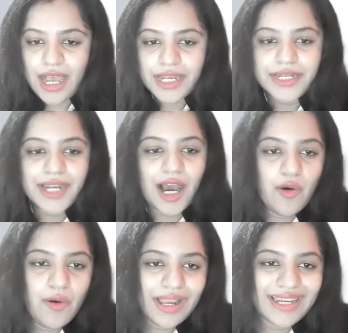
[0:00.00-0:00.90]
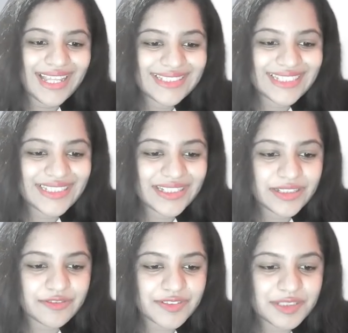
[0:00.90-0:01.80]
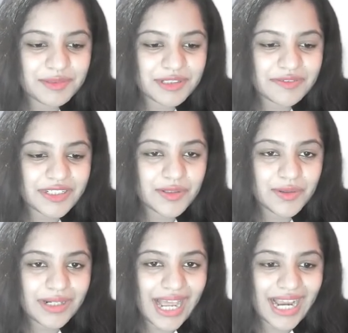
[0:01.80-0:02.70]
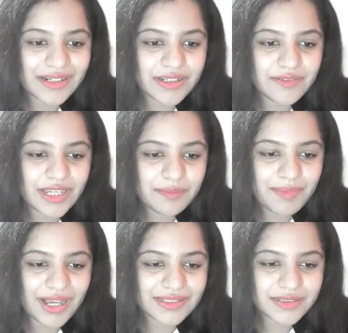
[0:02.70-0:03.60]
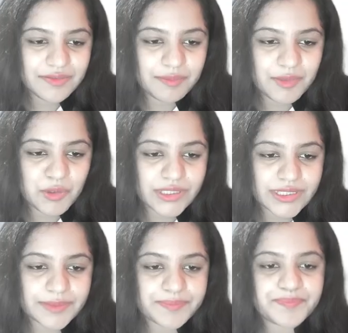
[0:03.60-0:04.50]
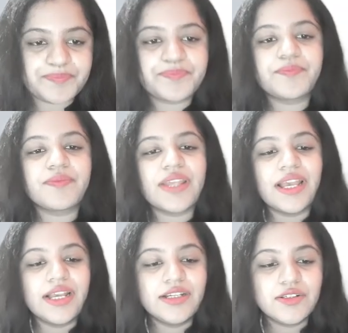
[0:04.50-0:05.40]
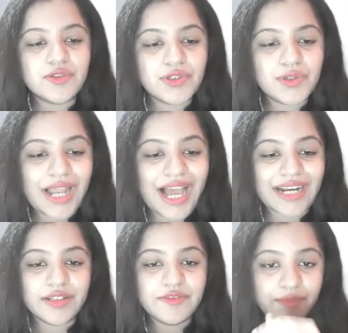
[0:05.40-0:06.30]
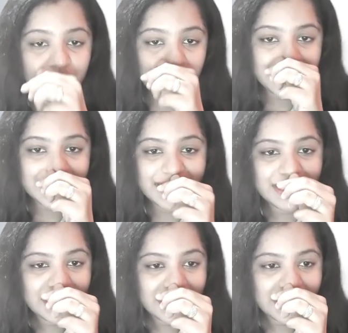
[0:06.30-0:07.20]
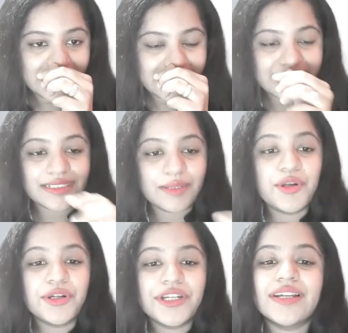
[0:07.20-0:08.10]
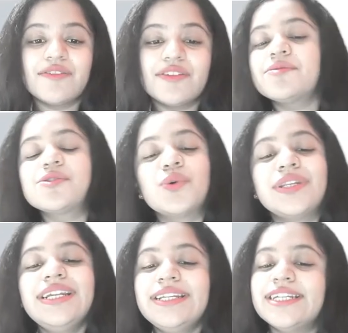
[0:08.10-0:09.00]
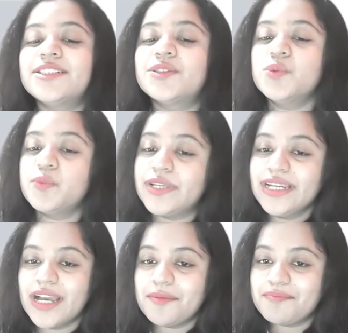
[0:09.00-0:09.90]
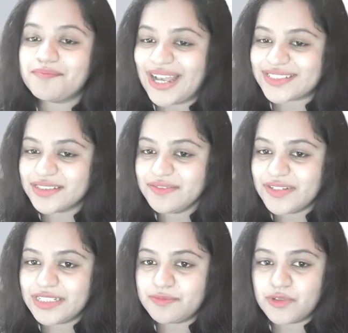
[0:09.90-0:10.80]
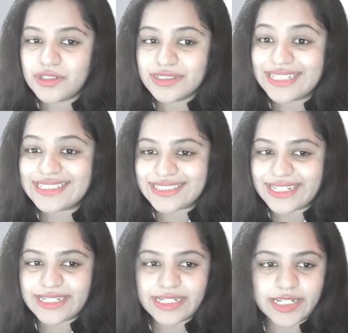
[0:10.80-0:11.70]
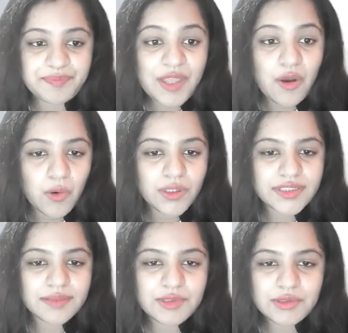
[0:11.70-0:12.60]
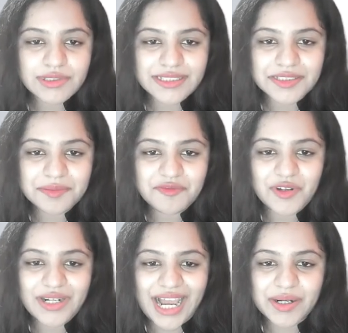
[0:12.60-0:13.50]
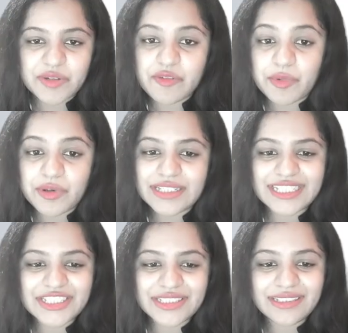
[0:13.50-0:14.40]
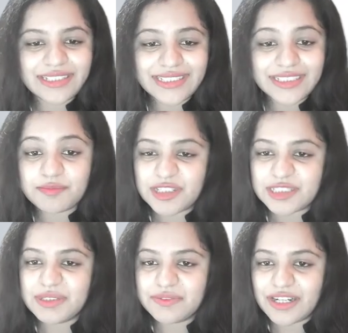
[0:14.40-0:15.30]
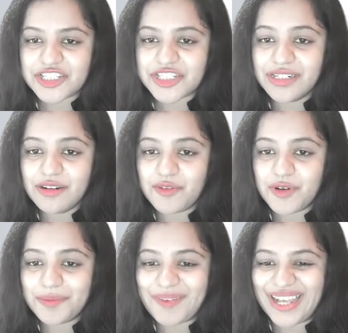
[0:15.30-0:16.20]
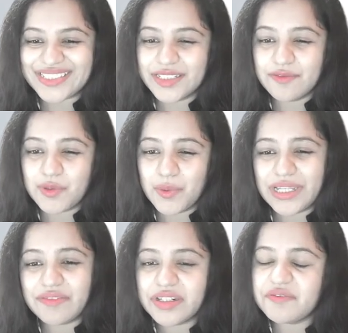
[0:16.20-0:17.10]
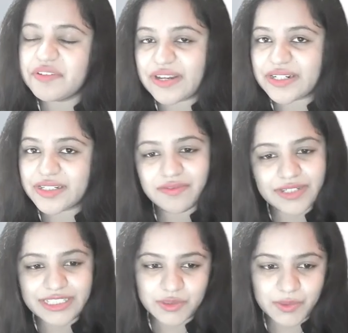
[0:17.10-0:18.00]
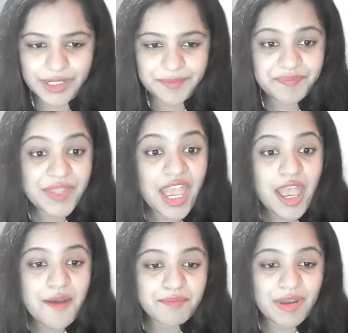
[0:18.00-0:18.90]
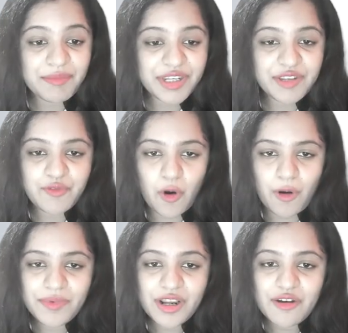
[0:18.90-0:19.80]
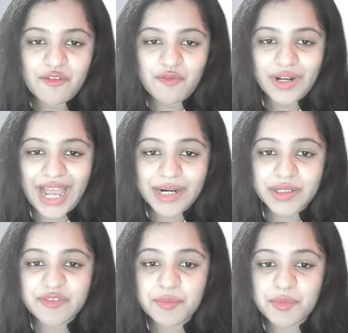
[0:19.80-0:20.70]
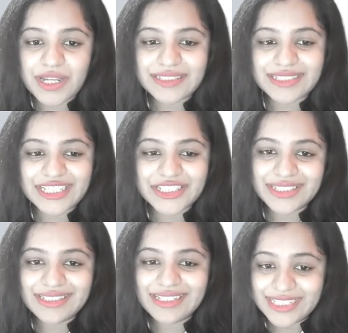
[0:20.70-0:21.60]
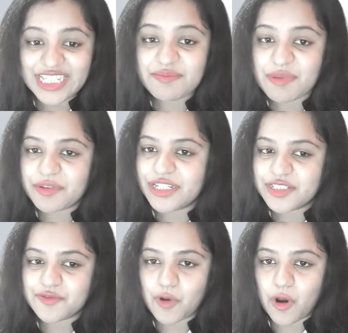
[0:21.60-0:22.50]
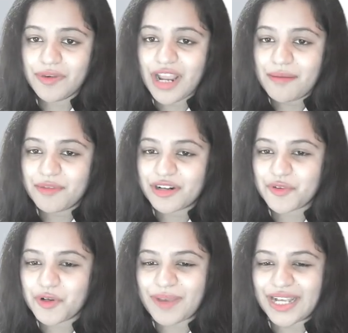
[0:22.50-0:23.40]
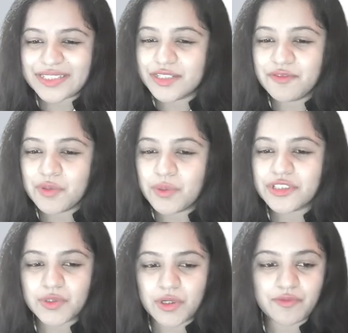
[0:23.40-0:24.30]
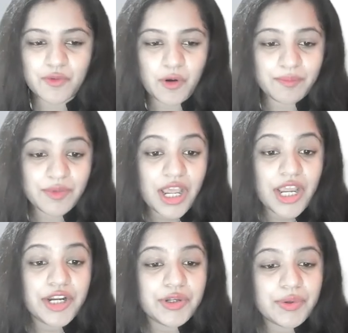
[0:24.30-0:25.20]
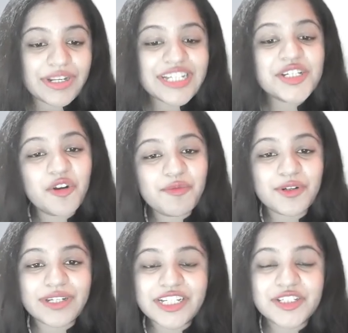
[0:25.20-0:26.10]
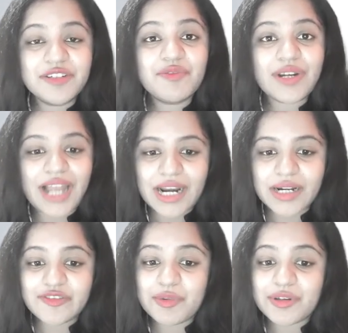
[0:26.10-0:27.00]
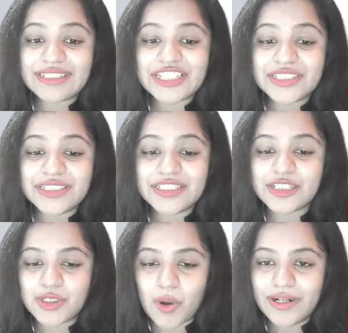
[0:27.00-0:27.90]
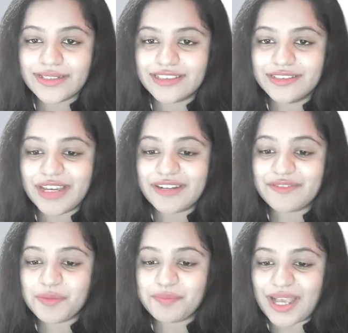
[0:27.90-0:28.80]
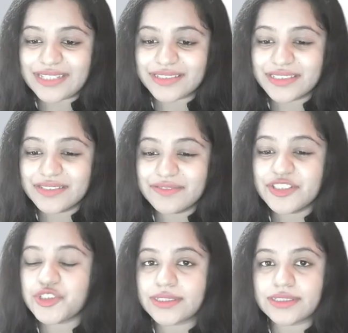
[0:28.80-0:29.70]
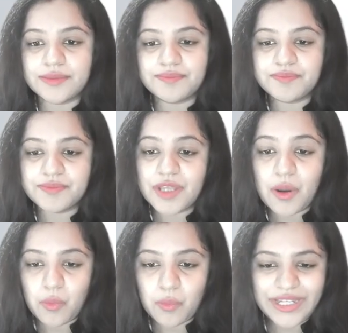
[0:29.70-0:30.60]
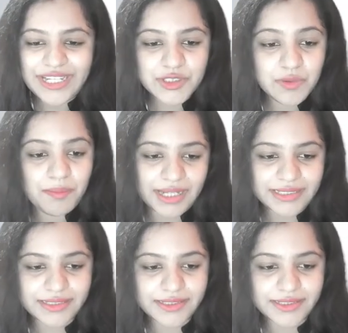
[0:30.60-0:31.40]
Now, let's see the difference between your active and passive immunity. So, your active immunity, its immunity develops slowly, days to week. Passive, it works instantly. Post-immune system for active immunization, yes, it must be functional. For passive, no, even if defective, it's okay. Memory formed for active immunization, yes, memory is formed, but for passive, no, it's not formed. Duration of protection for active immunization, it's long term, and for passive, it's short term, weeks to months.